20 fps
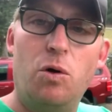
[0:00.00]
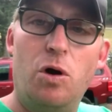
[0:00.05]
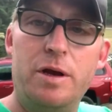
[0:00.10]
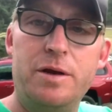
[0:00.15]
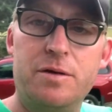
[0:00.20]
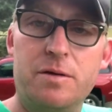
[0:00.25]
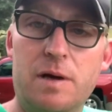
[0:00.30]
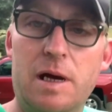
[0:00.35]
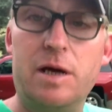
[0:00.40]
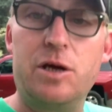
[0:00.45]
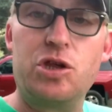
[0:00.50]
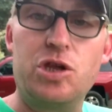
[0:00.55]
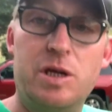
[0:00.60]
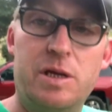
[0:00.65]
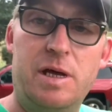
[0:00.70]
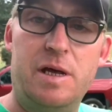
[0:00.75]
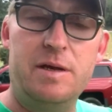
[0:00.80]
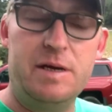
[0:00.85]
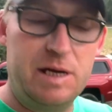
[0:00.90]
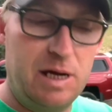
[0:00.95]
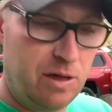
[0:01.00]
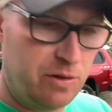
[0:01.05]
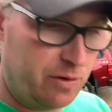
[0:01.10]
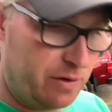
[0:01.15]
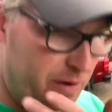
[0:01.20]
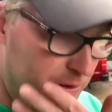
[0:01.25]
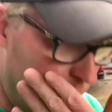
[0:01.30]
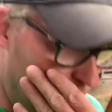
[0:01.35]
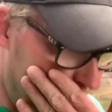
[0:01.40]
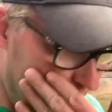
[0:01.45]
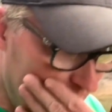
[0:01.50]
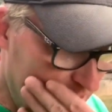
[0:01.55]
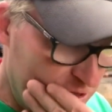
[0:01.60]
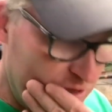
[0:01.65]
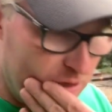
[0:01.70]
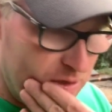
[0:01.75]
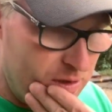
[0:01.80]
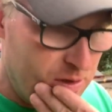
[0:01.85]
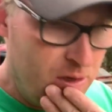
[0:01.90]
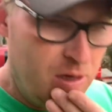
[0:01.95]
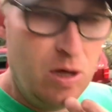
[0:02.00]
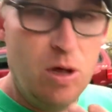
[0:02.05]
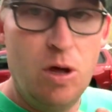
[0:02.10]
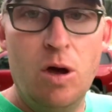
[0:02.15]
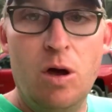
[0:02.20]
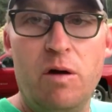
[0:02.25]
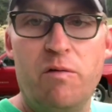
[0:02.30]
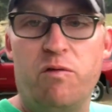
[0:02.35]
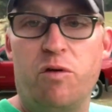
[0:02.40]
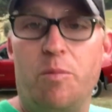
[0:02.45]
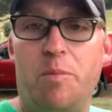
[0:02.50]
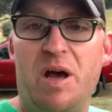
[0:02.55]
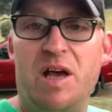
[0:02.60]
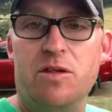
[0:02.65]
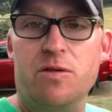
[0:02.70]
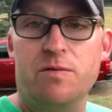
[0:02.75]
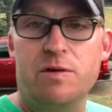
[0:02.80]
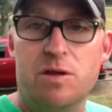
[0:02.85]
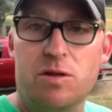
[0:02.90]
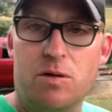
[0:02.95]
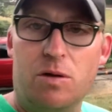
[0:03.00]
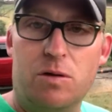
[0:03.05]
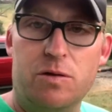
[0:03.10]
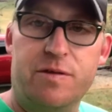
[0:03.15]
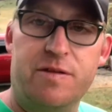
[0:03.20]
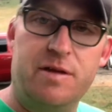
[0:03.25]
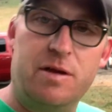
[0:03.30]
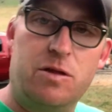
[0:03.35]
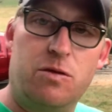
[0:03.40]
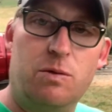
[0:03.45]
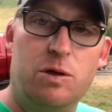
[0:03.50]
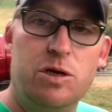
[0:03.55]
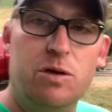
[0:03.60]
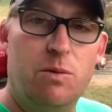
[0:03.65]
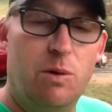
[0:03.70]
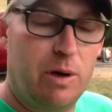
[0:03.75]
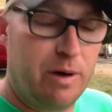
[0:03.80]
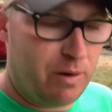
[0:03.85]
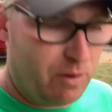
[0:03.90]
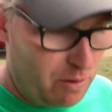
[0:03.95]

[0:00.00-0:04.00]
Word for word: one direction and the other direction. For best results, that's what you want to